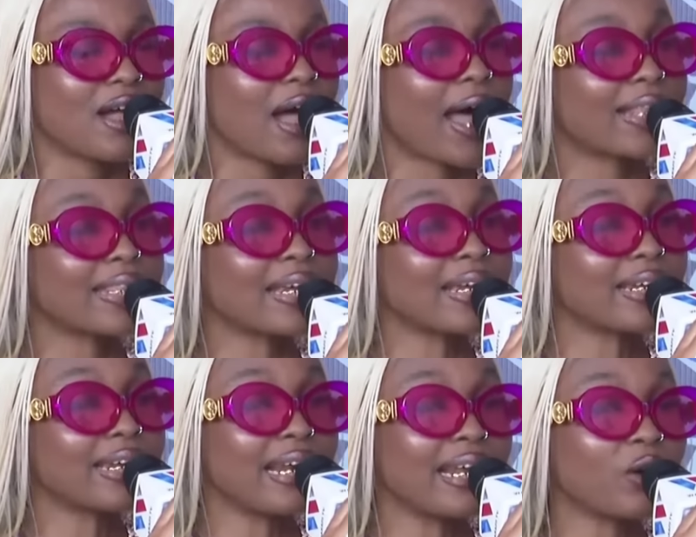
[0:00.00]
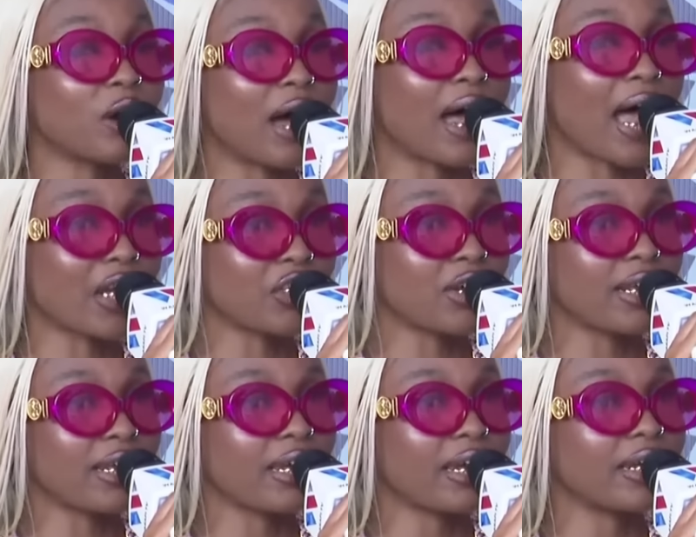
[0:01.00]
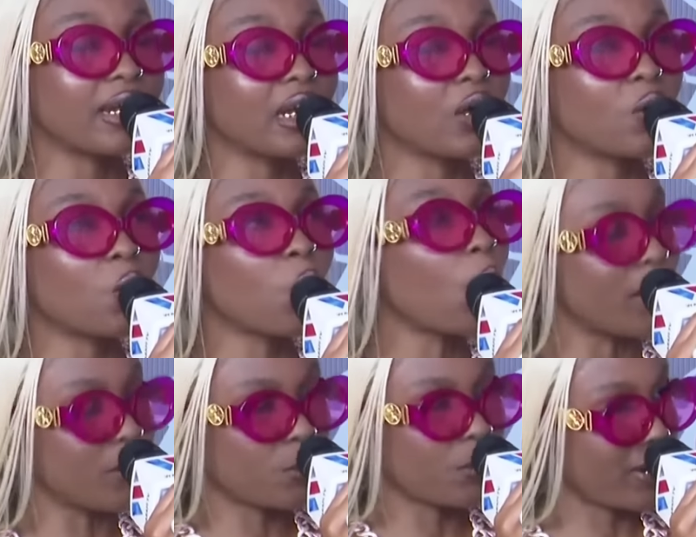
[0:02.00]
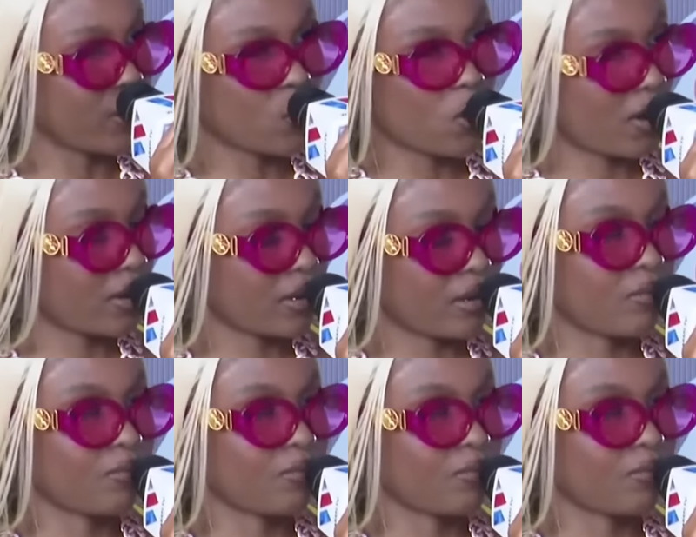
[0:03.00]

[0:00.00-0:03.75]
I think nilikuwa nyumbani kwake.